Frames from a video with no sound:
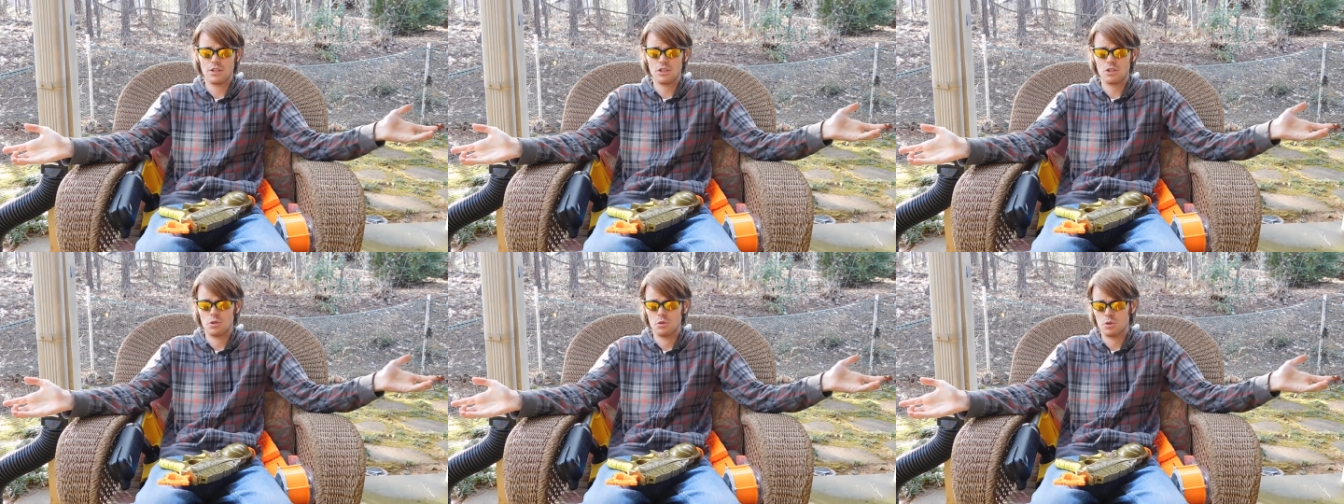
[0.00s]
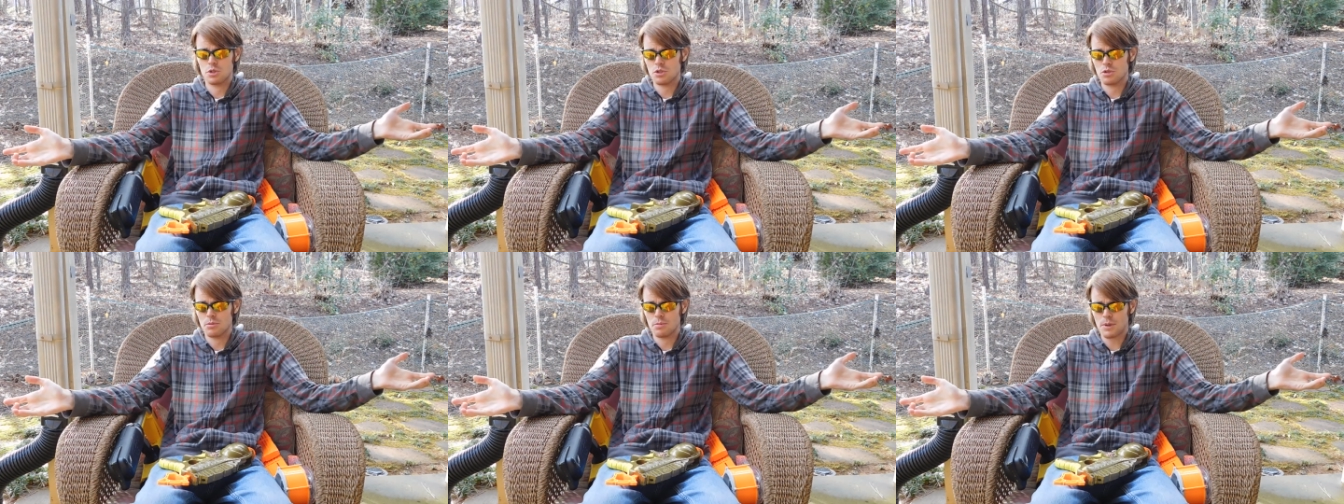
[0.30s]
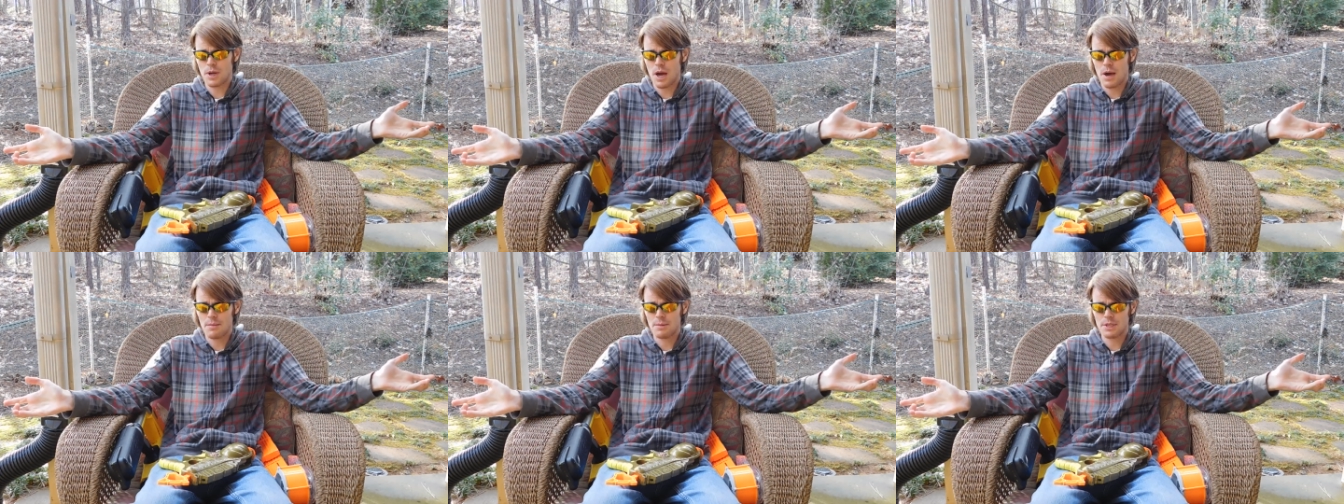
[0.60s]
YouTube
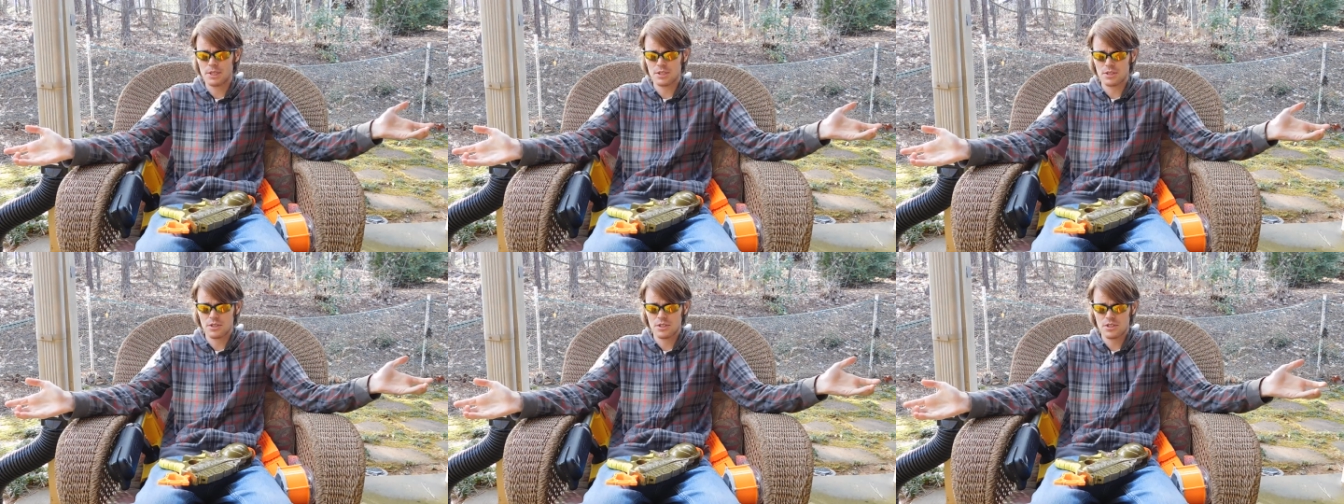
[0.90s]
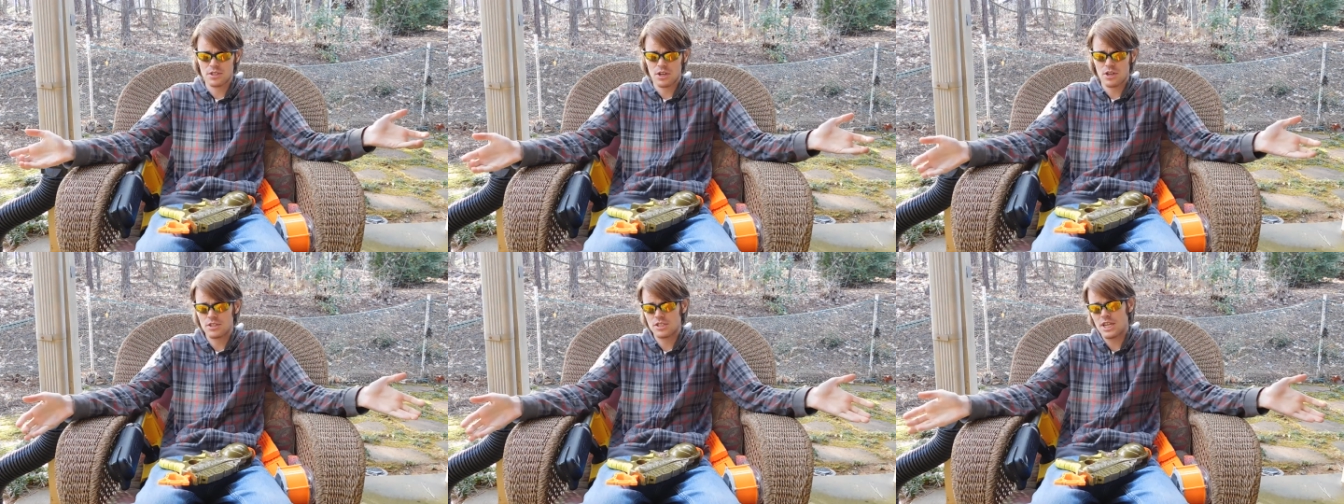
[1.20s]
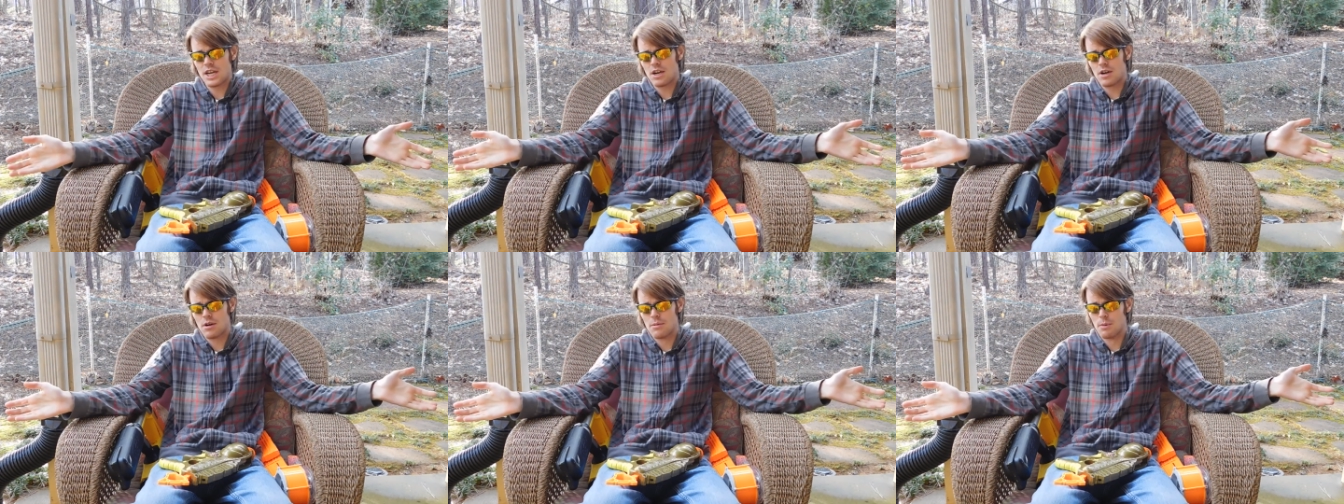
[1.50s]
commenters are
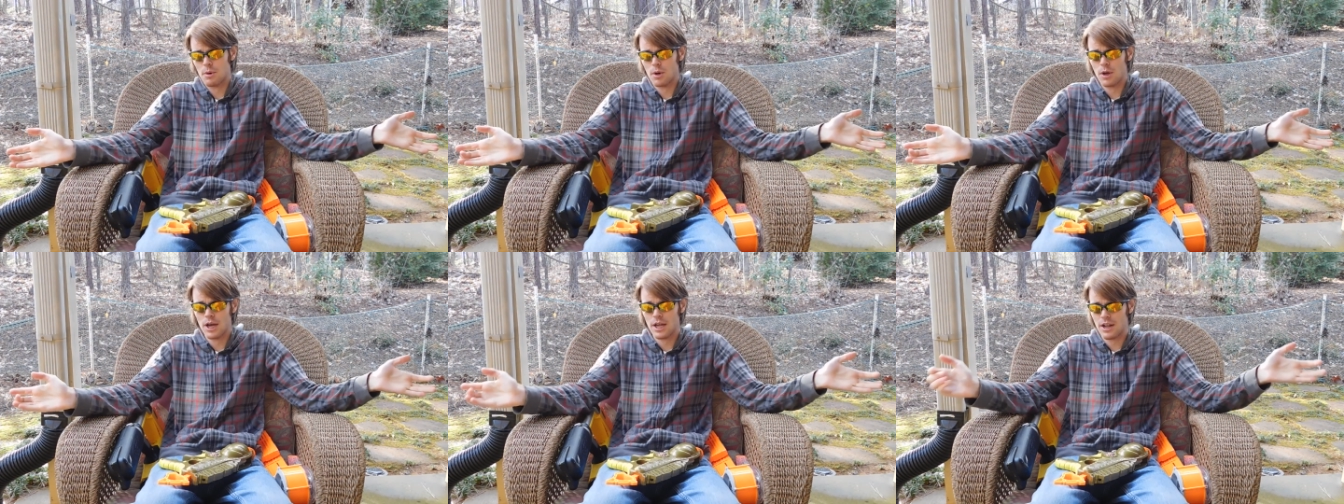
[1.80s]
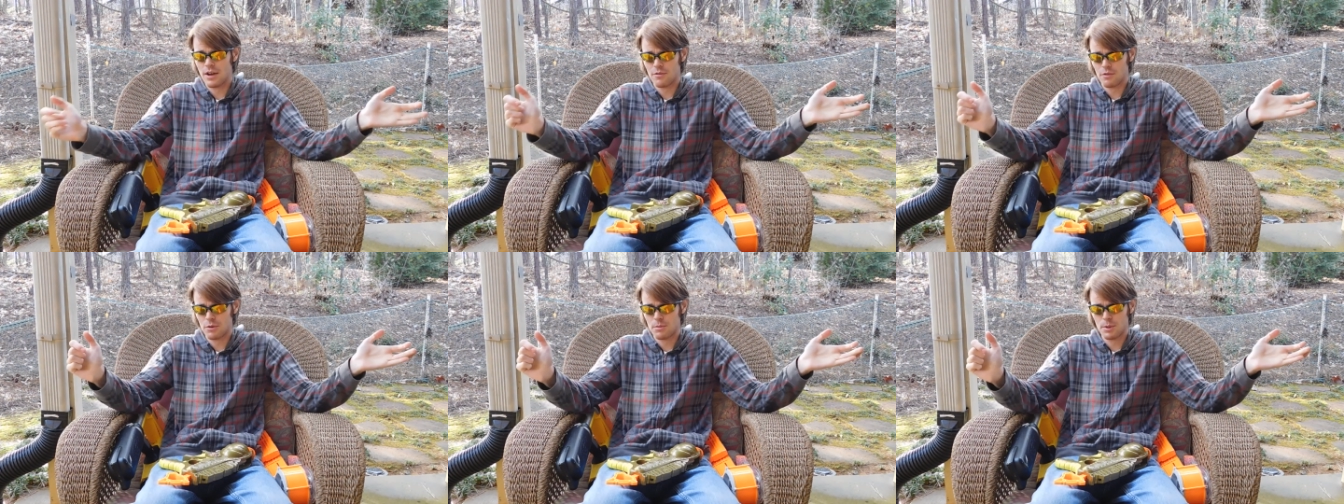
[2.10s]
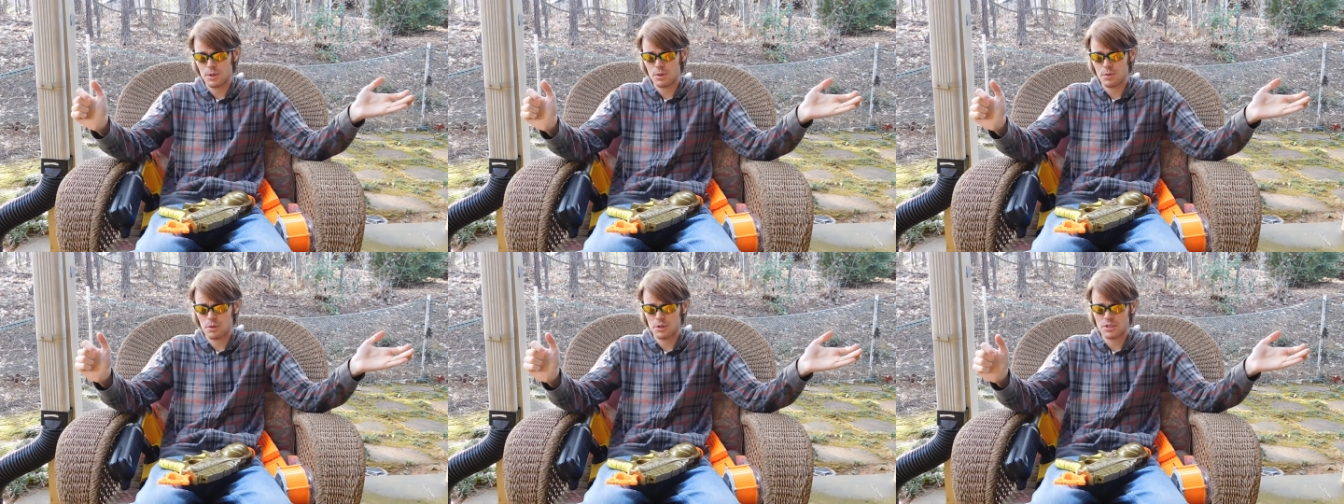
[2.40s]
terrible and
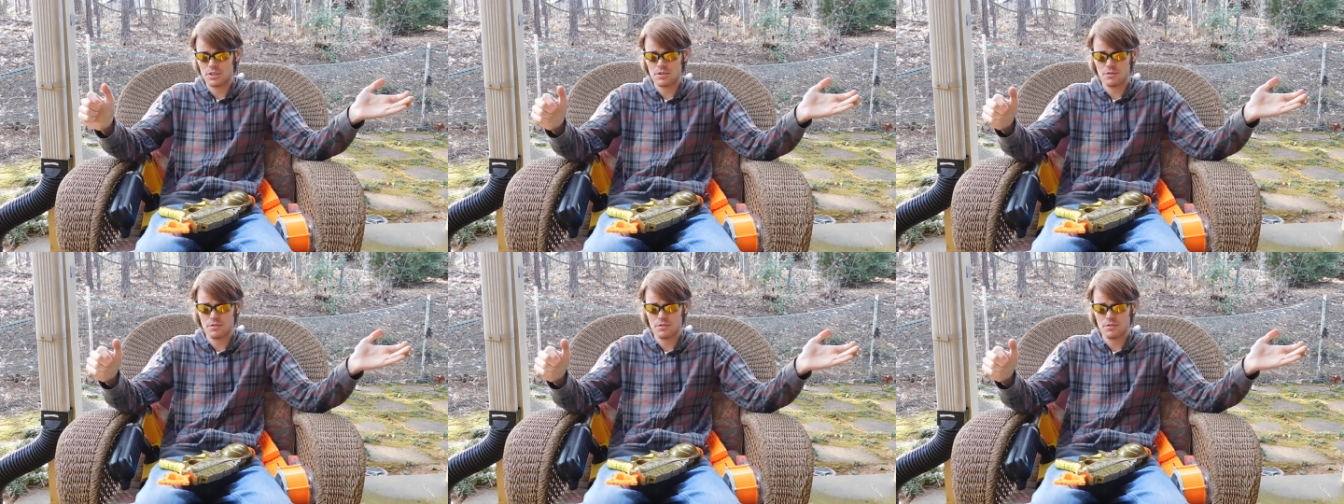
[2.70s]
everybody wants